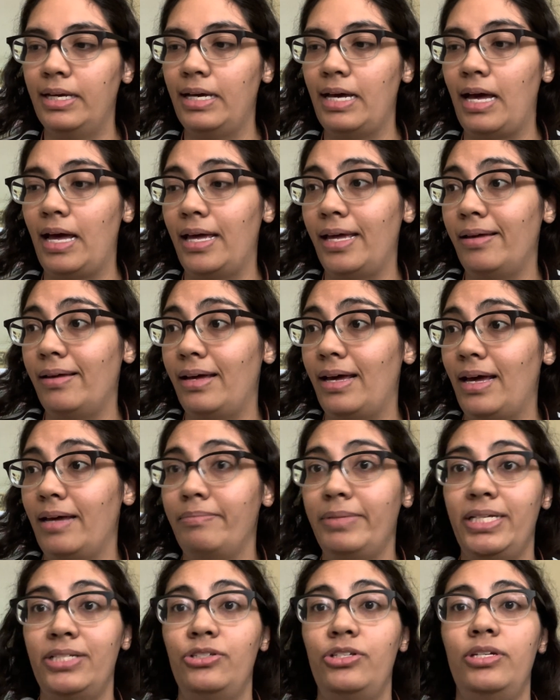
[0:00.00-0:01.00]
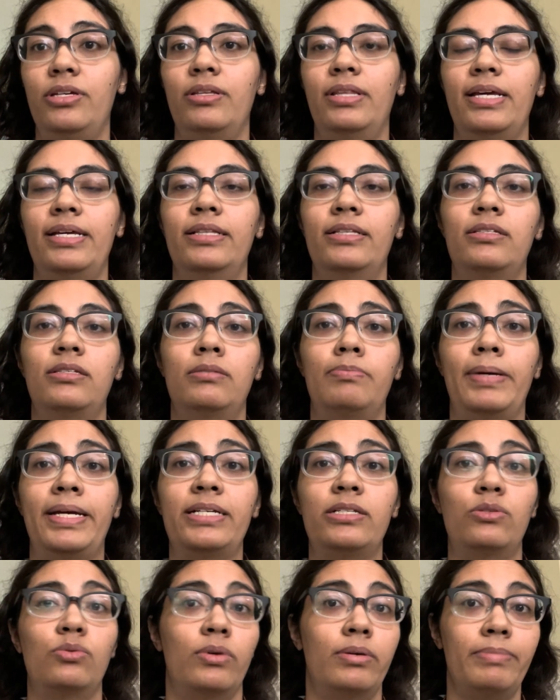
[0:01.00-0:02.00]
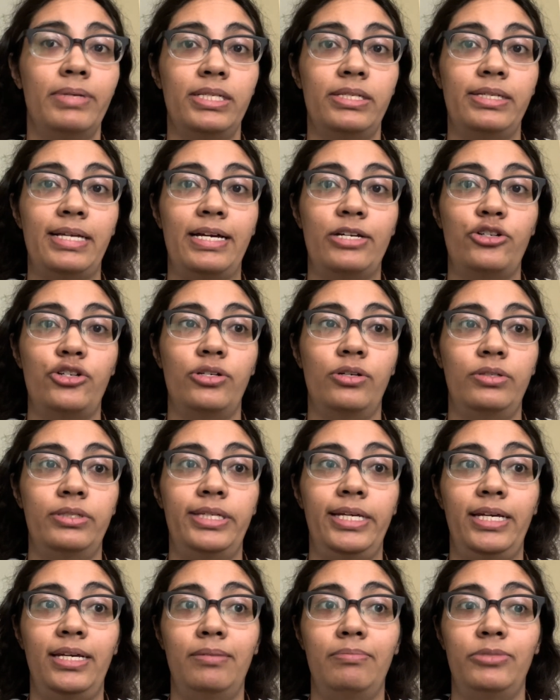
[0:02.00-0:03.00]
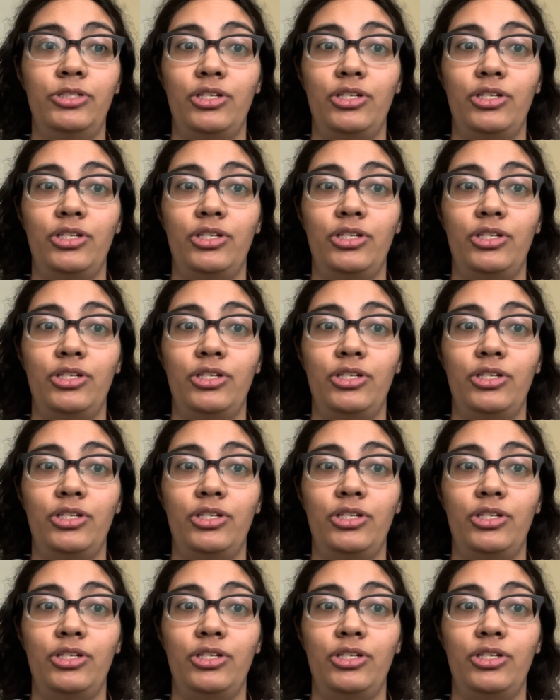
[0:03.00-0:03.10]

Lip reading: I mean, do you think Spain's women's national team,